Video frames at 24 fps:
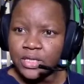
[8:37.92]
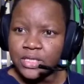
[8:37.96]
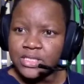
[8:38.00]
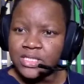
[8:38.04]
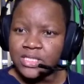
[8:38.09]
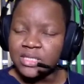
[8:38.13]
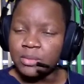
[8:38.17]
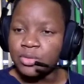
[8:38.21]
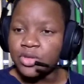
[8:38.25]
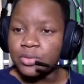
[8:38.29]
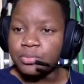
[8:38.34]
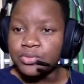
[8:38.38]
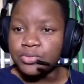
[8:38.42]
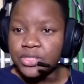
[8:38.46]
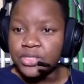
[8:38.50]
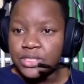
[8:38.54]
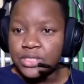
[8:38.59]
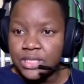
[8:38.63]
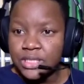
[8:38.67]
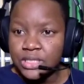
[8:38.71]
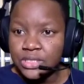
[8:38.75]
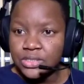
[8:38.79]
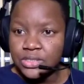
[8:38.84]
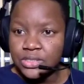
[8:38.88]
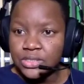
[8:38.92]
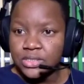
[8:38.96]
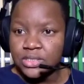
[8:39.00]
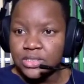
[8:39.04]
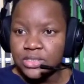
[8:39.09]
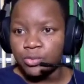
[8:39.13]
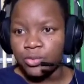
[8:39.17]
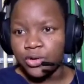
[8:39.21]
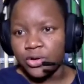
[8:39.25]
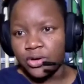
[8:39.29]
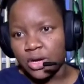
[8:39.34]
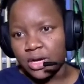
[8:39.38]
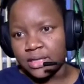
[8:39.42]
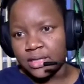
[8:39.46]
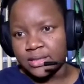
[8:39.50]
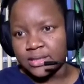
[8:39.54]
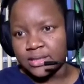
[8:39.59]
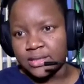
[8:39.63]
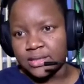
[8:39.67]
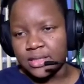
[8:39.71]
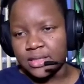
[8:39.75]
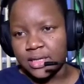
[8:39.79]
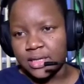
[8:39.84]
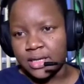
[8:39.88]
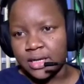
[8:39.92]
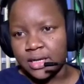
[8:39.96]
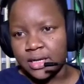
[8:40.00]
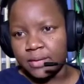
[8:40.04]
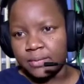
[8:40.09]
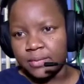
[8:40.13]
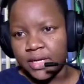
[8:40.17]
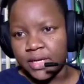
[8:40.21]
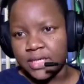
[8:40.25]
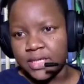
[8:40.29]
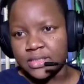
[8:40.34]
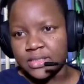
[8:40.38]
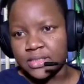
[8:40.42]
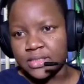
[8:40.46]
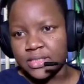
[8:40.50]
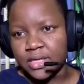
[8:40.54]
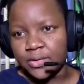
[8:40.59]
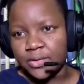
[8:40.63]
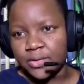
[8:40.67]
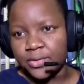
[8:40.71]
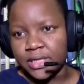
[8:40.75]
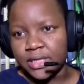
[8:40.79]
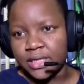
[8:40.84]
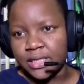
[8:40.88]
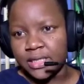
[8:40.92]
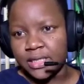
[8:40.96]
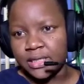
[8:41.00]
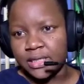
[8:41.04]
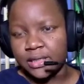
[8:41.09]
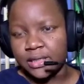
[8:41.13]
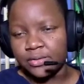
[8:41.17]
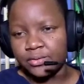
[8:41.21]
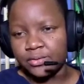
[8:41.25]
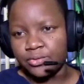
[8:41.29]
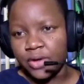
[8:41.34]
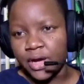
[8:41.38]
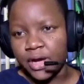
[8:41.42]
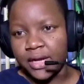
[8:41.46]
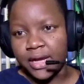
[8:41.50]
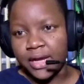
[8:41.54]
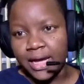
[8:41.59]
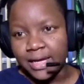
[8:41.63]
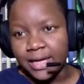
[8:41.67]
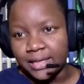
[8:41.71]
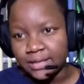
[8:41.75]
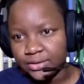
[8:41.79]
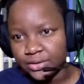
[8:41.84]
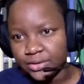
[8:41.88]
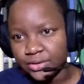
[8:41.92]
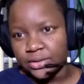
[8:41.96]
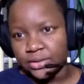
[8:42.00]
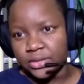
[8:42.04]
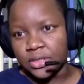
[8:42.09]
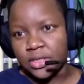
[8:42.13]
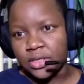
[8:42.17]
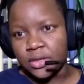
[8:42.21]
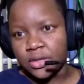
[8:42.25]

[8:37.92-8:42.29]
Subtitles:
some of the procedures that were not necessarily run under